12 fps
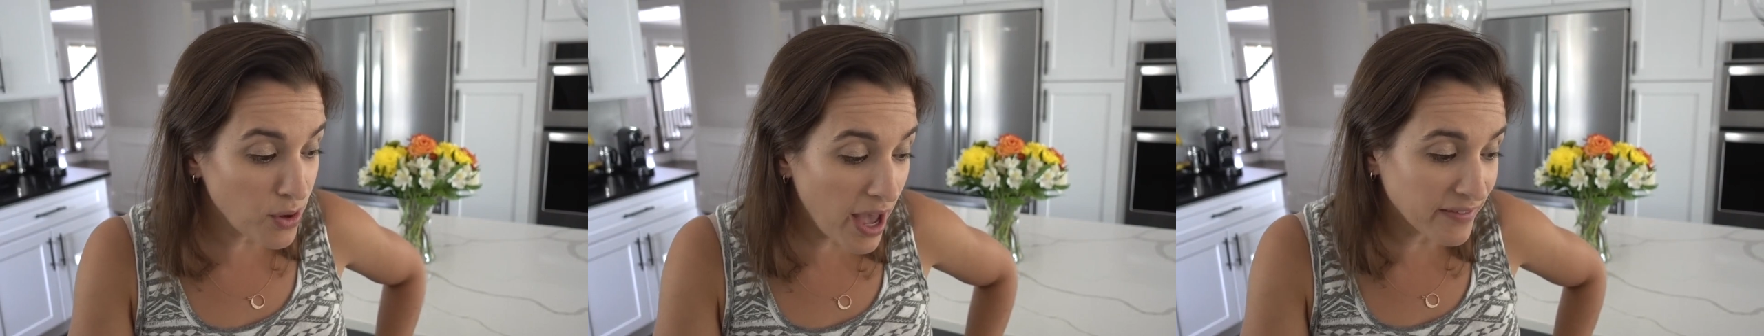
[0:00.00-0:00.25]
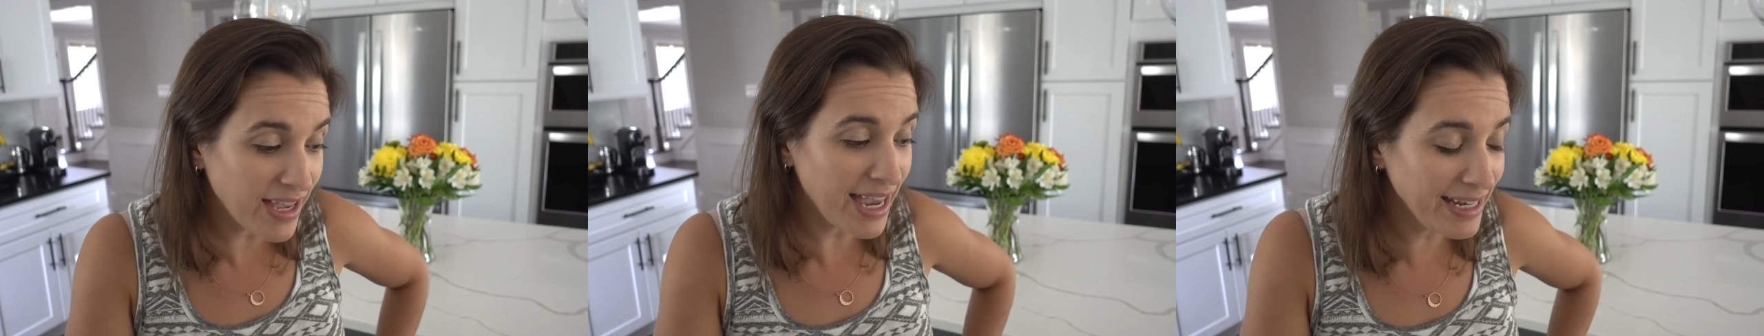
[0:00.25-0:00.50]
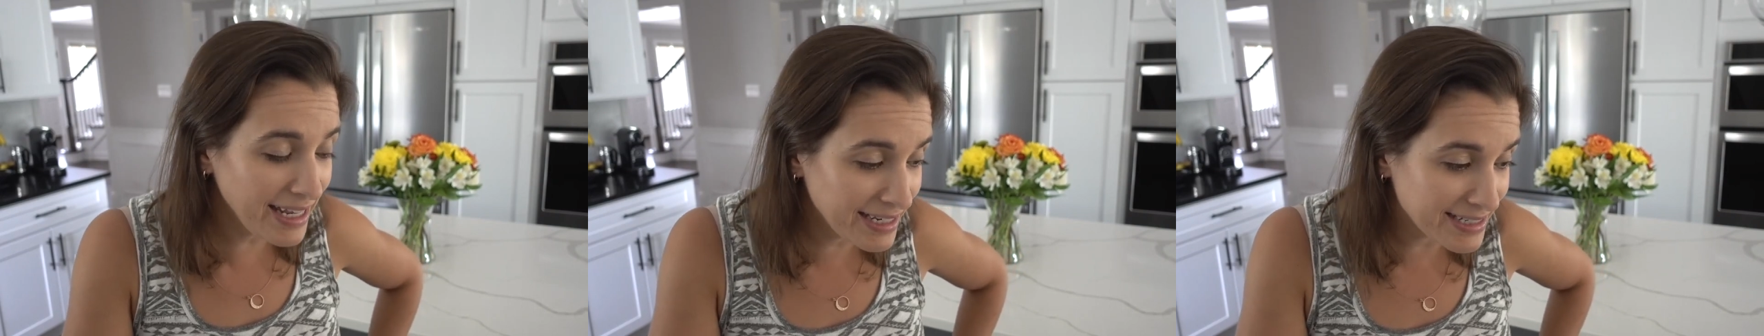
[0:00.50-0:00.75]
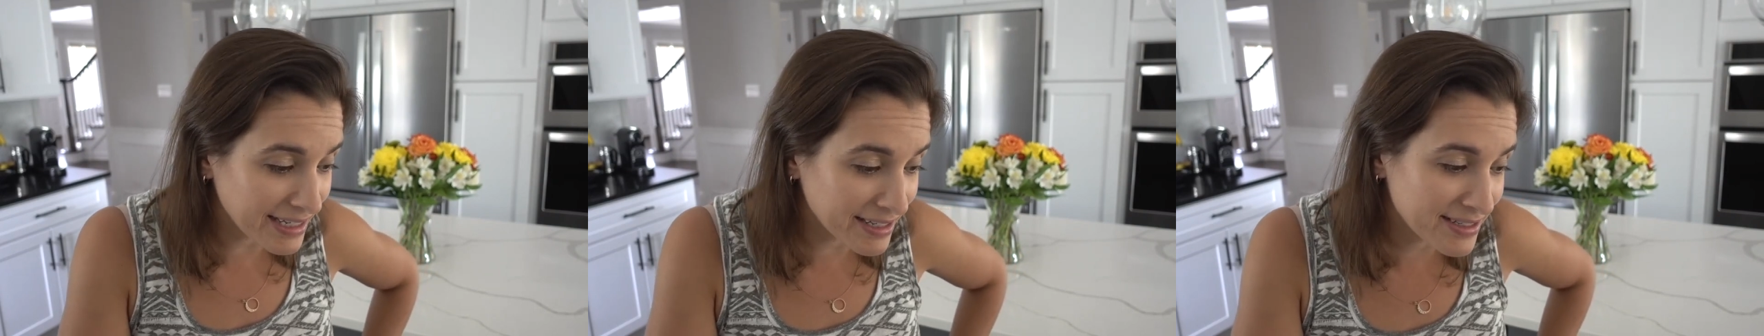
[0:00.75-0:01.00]
you have
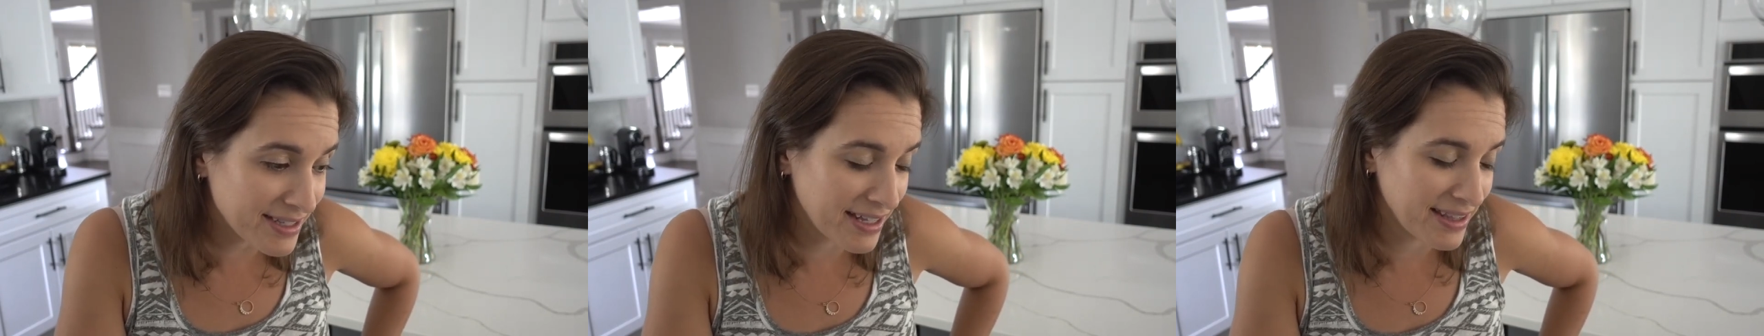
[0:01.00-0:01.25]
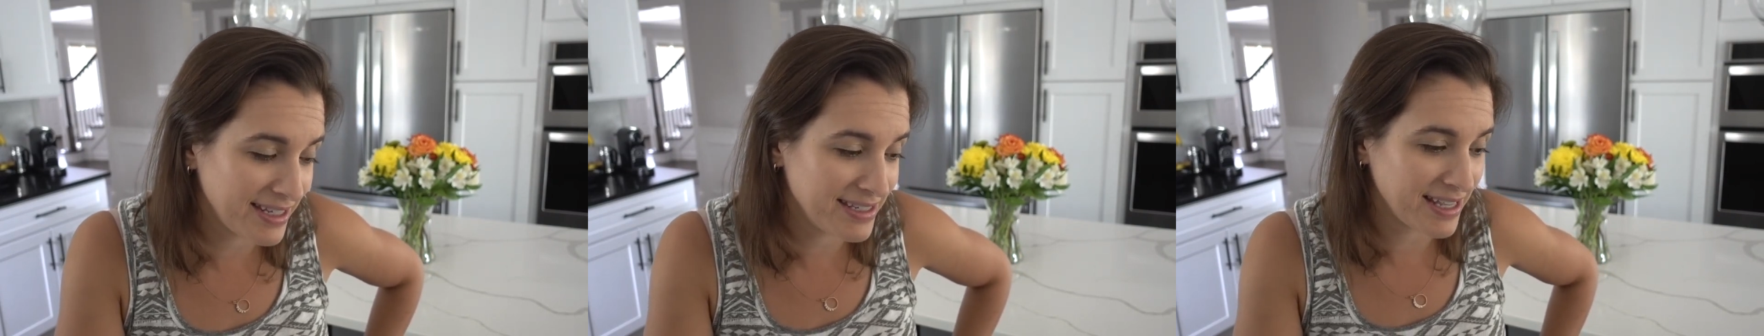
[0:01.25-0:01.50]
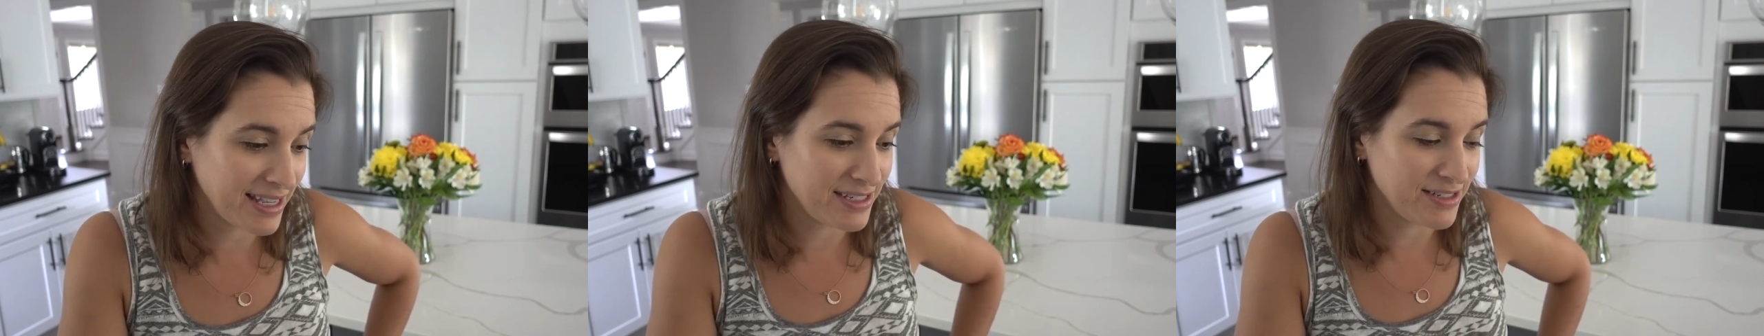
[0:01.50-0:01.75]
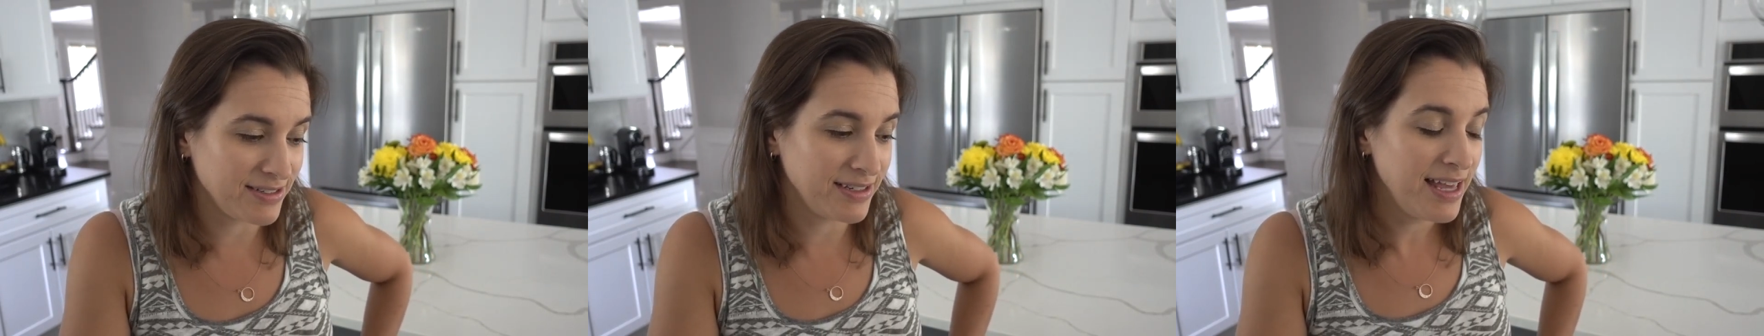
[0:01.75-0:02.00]
any ideas on things I can
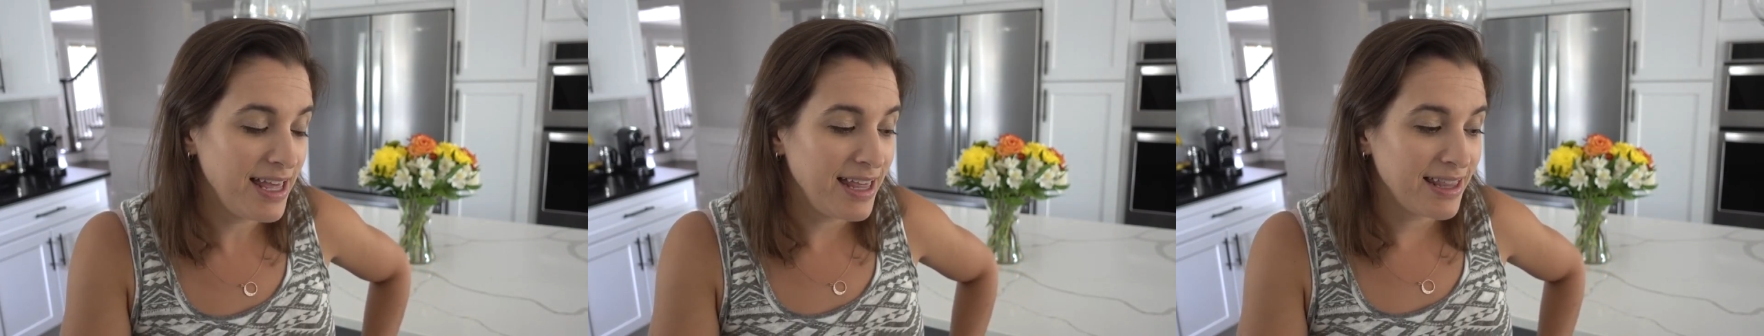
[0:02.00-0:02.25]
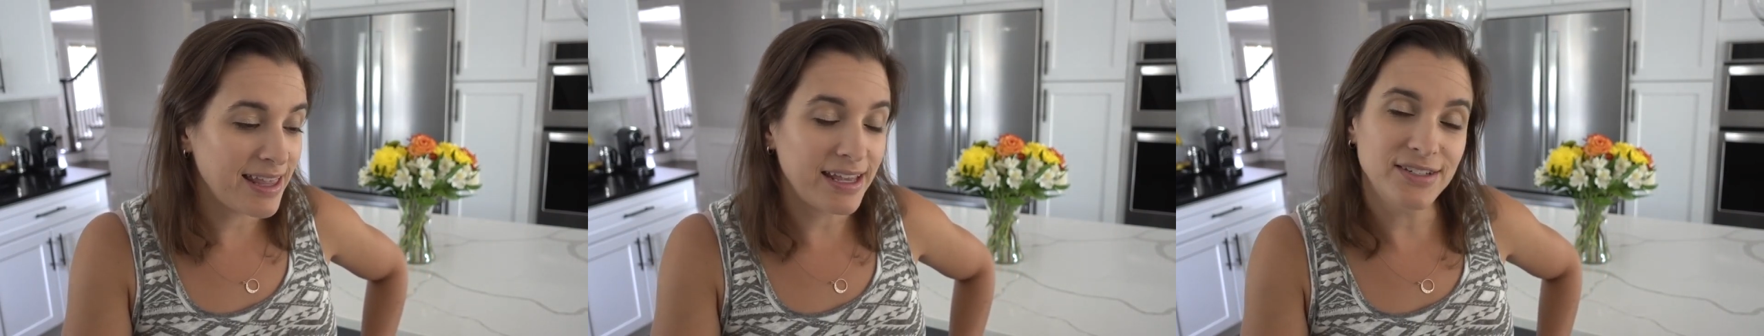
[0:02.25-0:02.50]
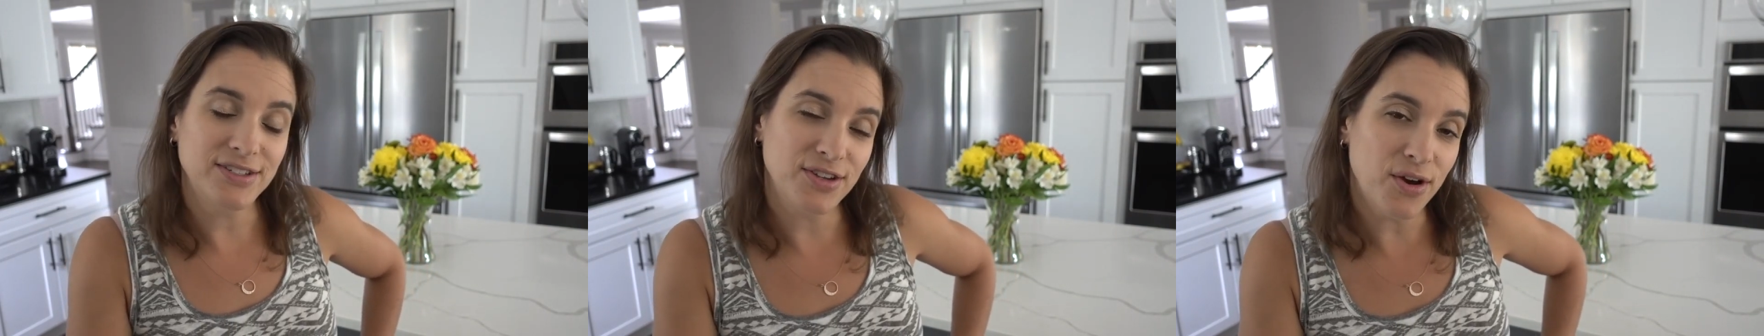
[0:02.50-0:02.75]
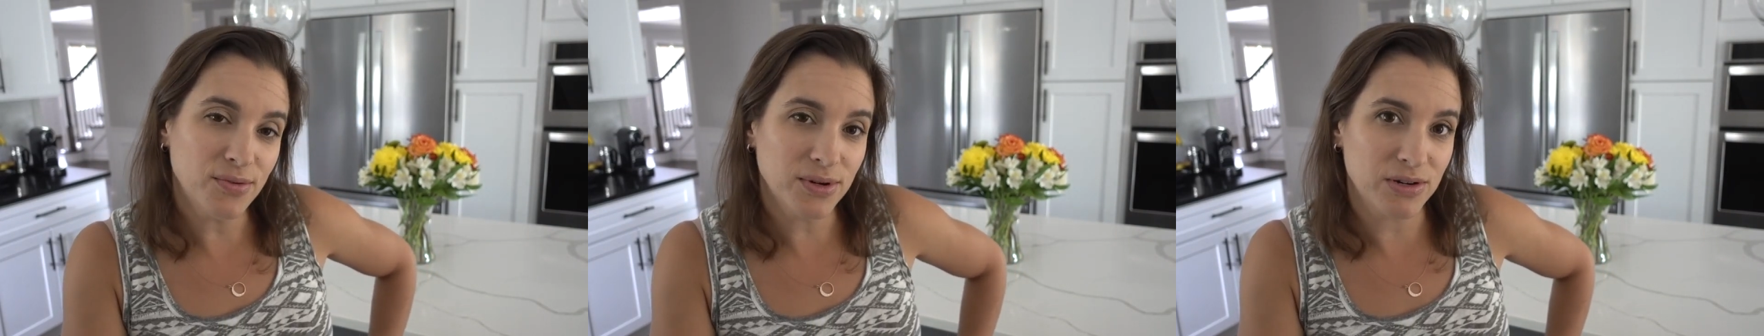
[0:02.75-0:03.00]
do that
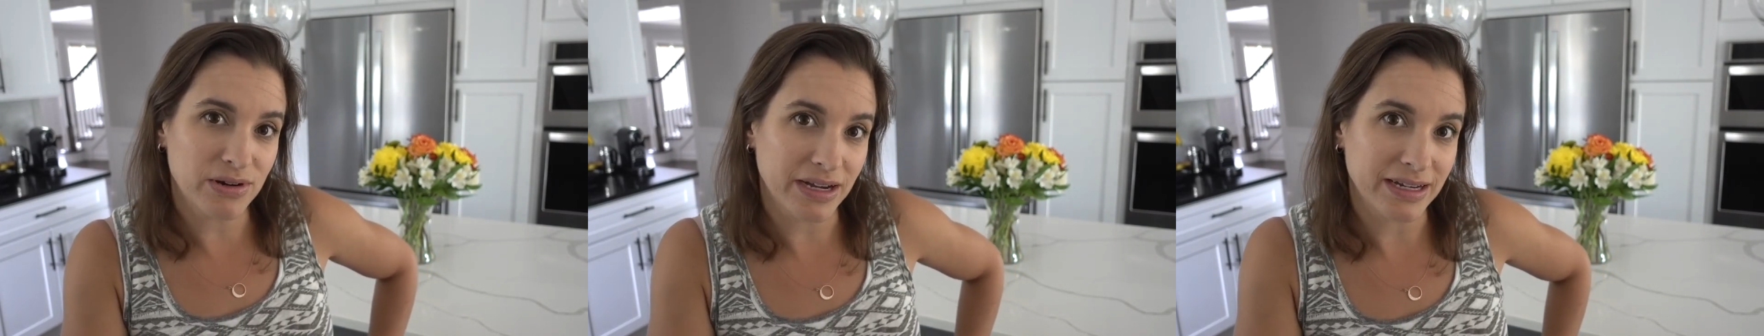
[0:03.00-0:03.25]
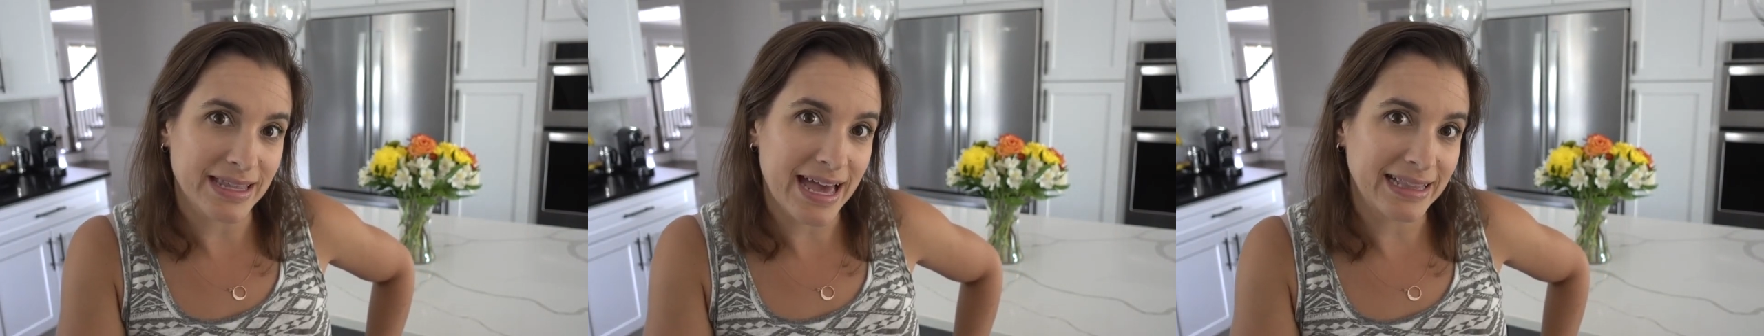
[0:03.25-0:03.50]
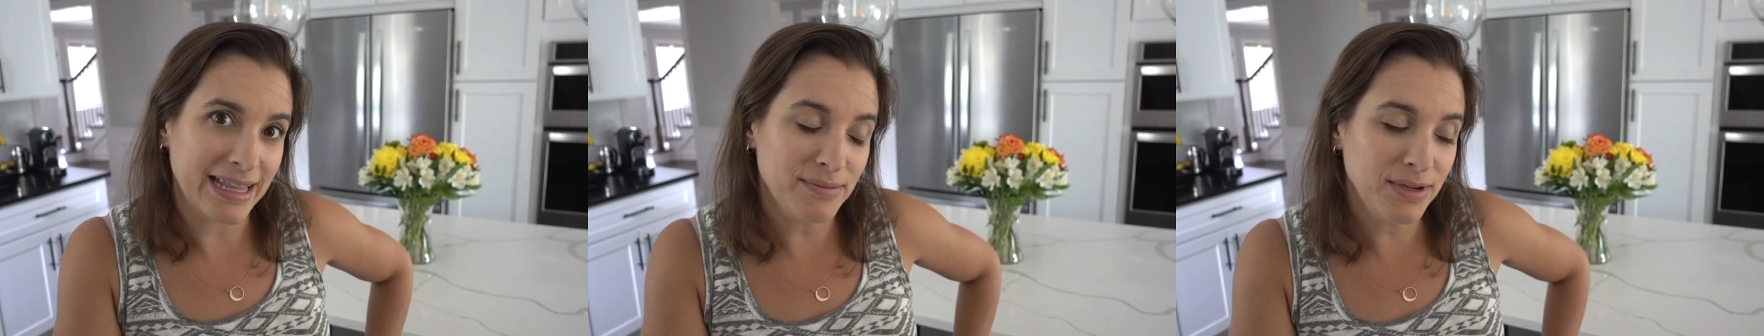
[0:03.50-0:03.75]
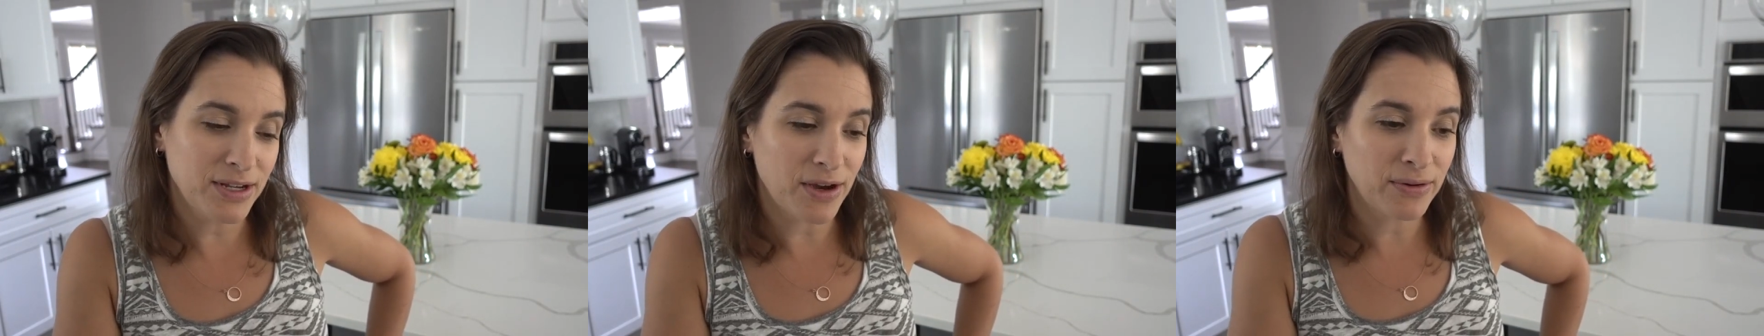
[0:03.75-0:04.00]
don't require that, let
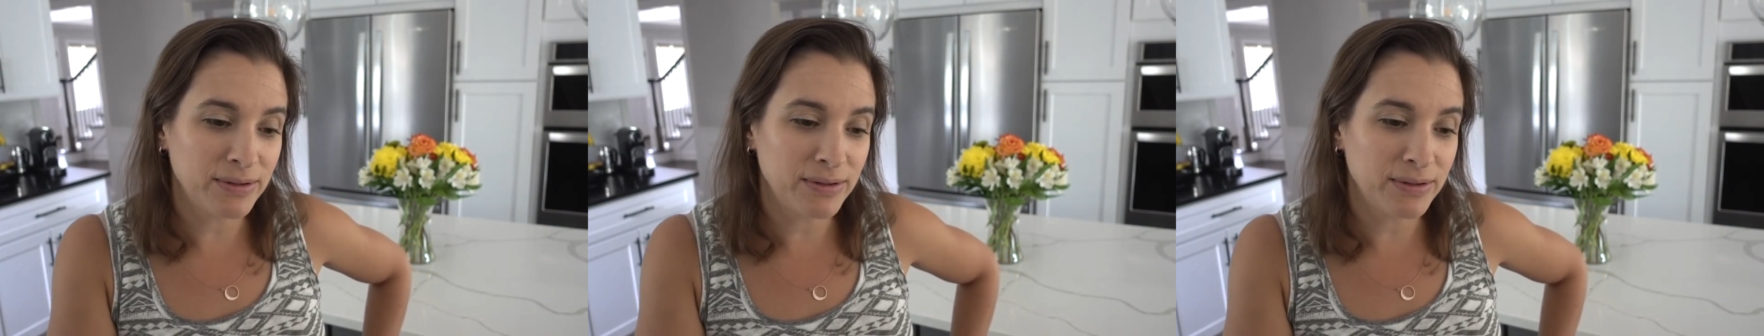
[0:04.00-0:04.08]
me know.